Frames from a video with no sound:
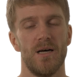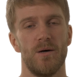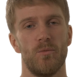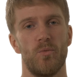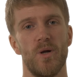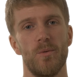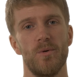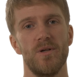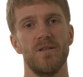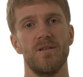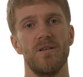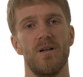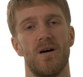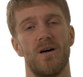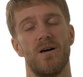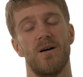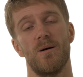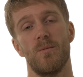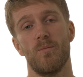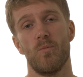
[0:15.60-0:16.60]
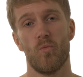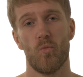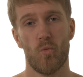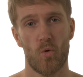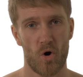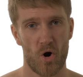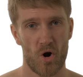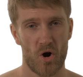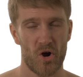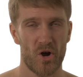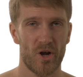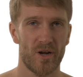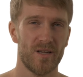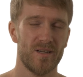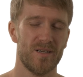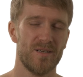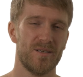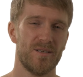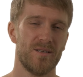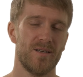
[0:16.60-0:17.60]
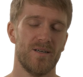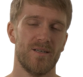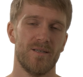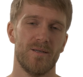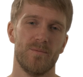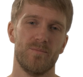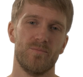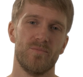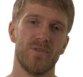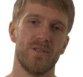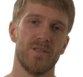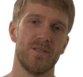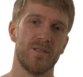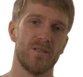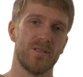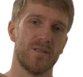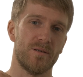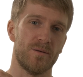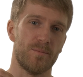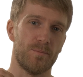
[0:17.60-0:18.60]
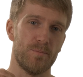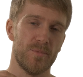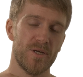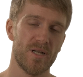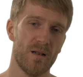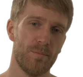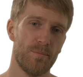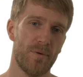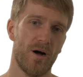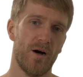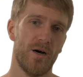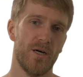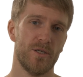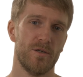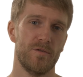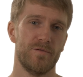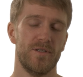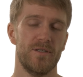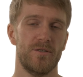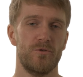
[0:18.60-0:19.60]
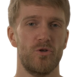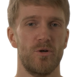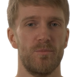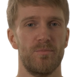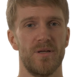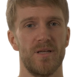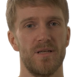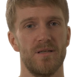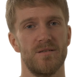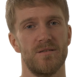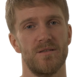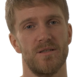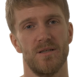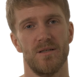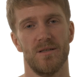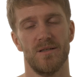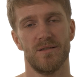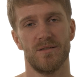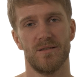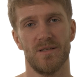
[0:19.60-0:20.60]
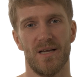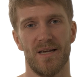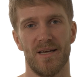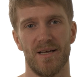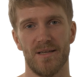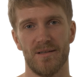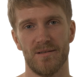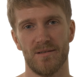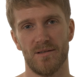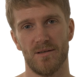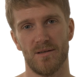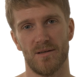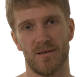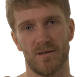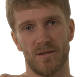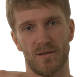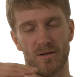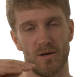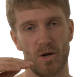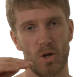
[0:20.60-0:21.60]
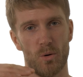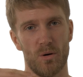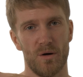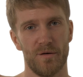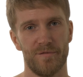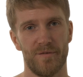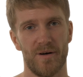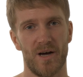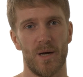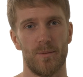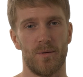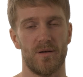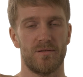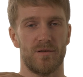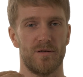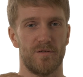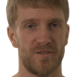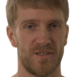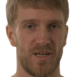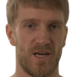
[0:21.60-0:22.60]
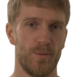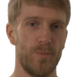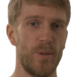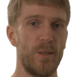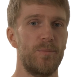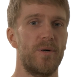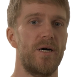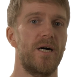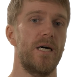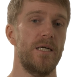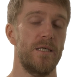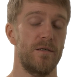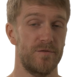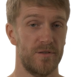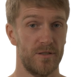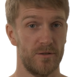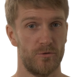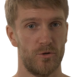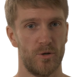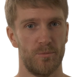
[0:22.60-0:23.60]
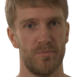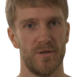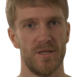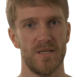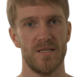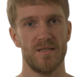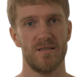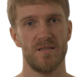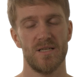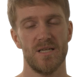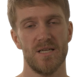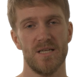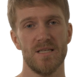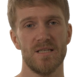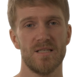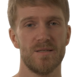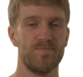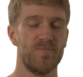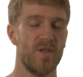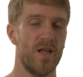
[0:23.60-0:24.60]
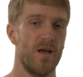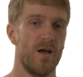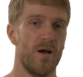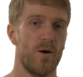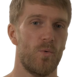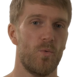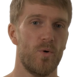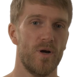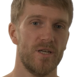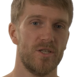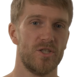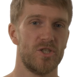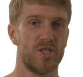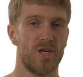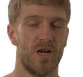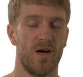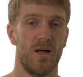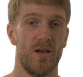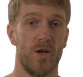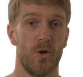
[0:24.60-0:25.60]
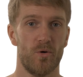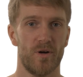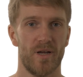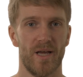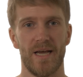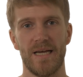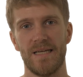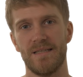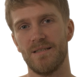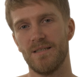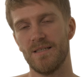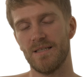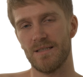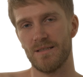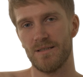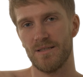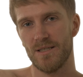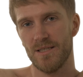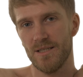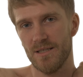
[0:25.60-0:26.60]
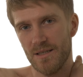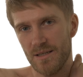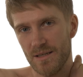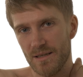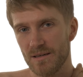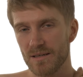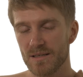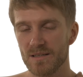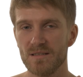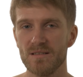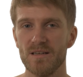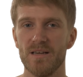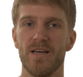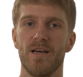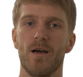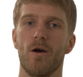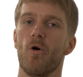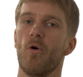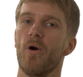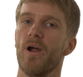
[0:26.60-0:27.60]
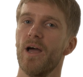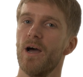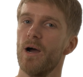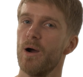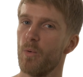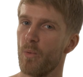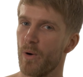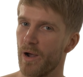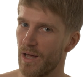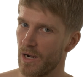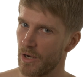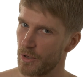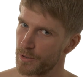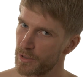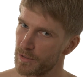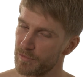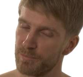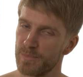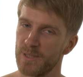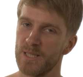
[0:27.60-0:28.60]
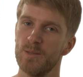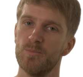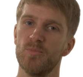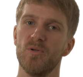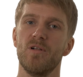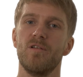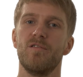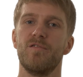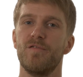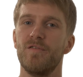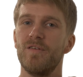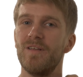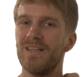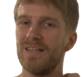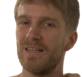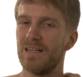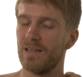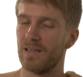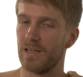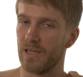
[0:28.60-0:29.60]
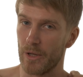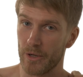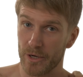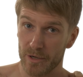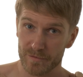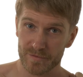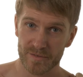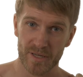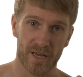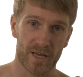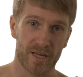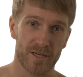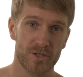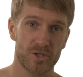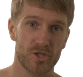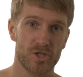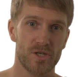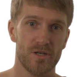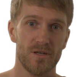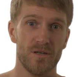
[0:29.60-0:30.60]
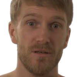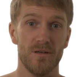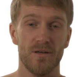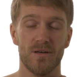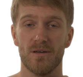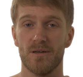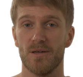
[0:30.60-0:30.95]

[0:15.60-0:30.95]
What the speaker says: We will work the middle part of the trapezius and the lower fibers of the upper part of the trapezius, which are located here in this area where a lot of people feel a lot of tension